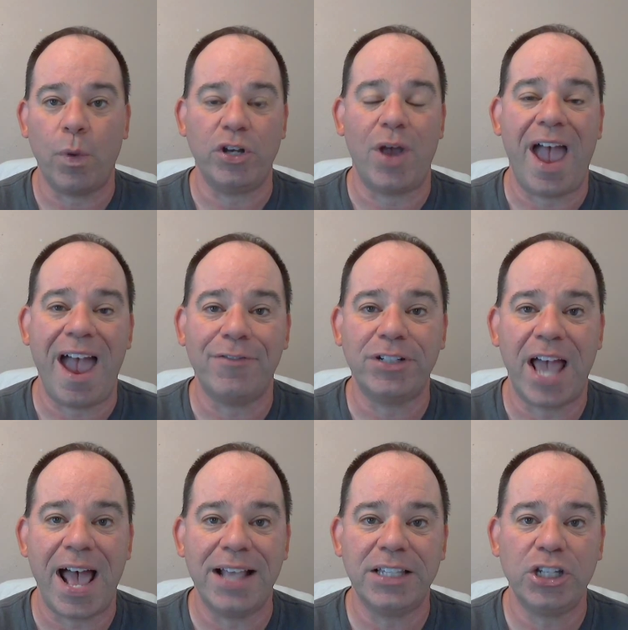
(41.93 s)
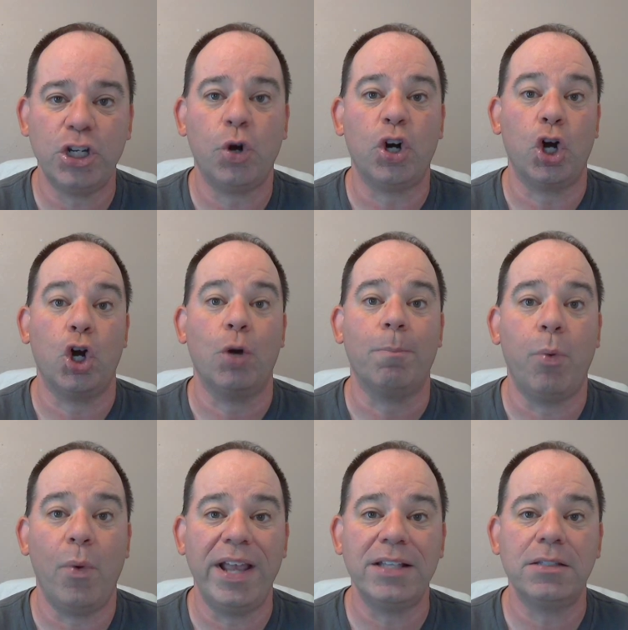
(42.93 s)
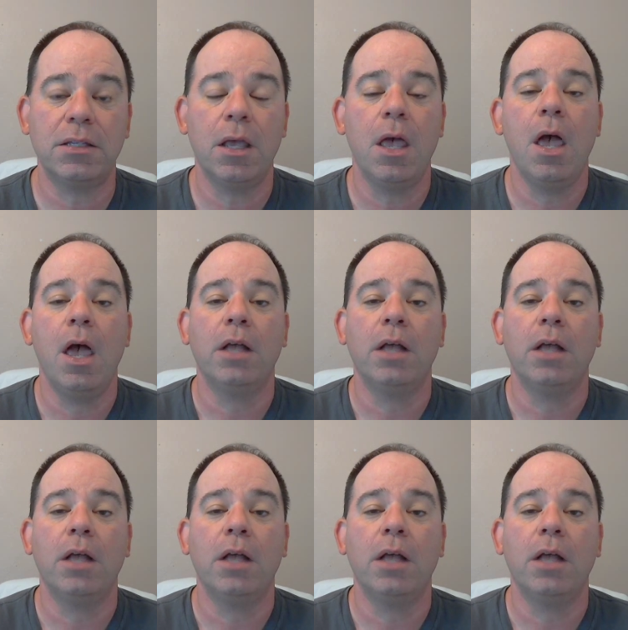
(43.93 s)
When you advertise it, you're going to earn points.